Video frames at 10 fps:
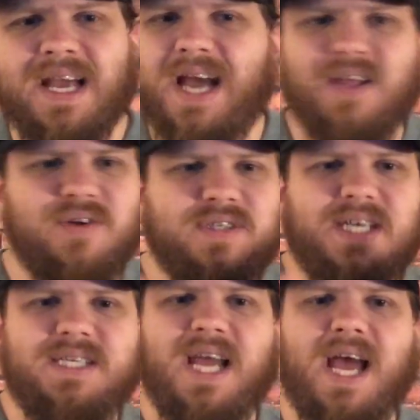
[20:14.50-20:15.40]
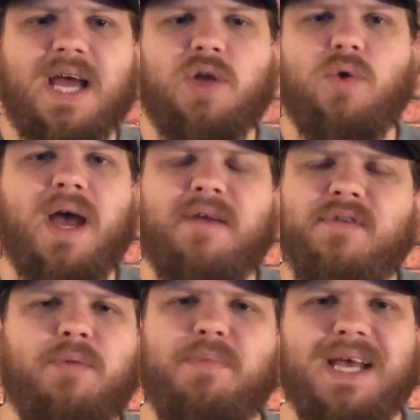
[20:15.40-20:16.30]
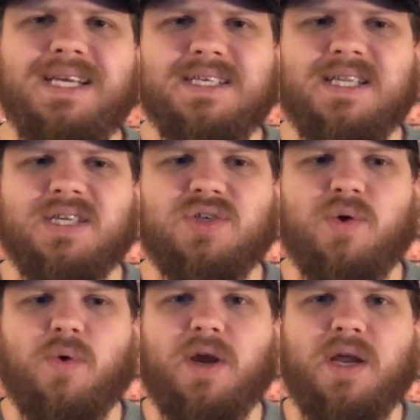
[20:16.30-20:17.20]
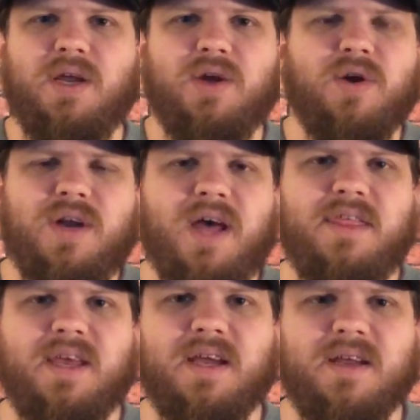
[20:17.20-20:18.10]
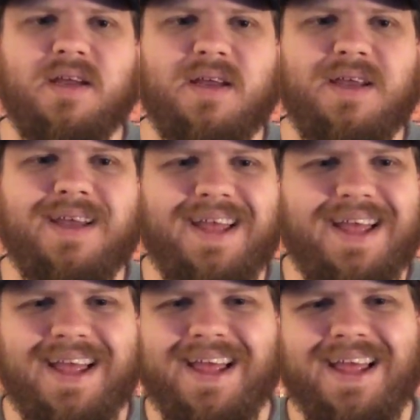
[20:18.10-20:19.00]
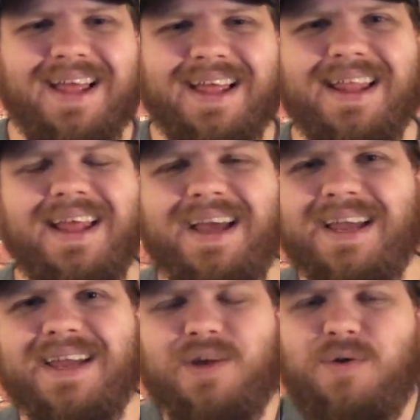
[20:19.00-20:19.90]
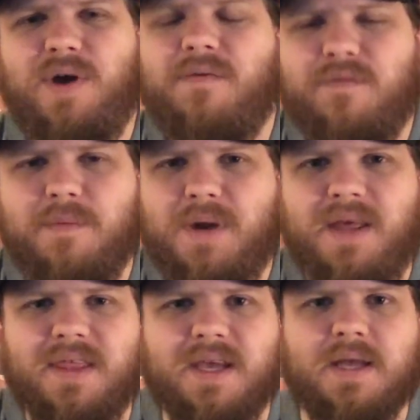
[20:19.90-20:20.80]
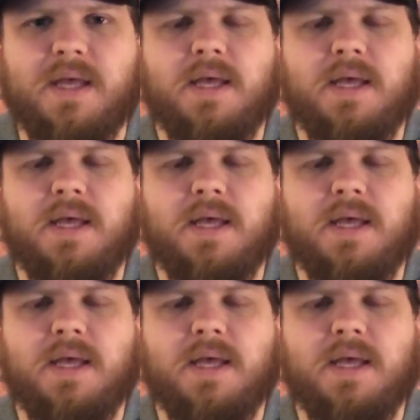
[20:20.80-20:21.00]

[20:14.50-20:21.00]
Kylo says, yeah, you have no place in this story. You're nothing. Like, you come from nothing.